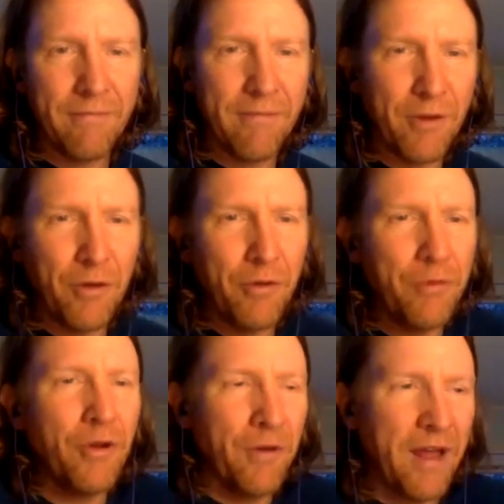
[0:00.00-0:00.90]
who
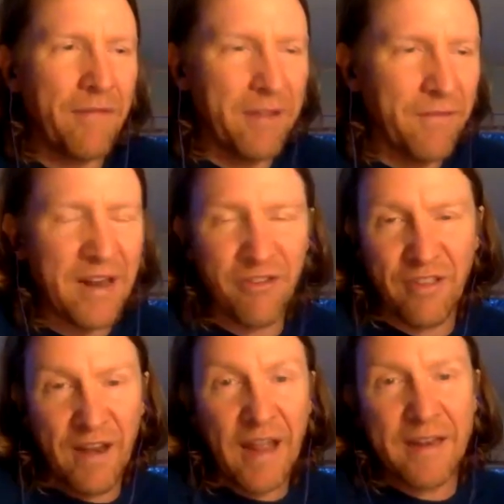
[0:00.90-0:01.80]
don't have the advantage
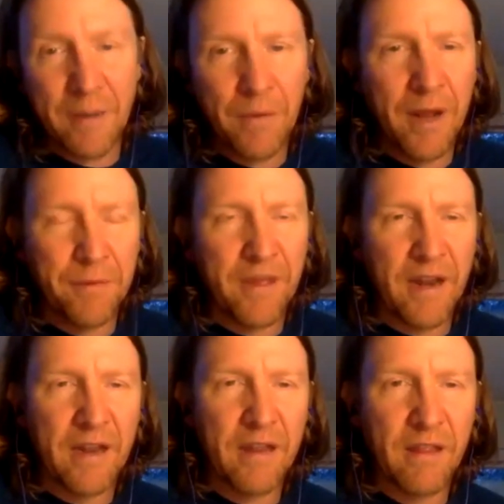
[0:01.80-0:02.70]
that I did when I was
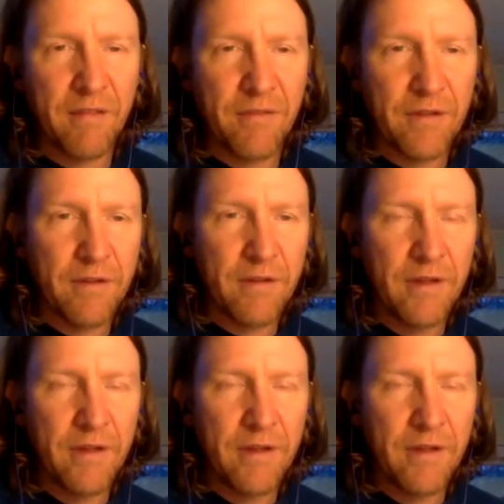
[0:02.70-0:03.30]
getting into this field.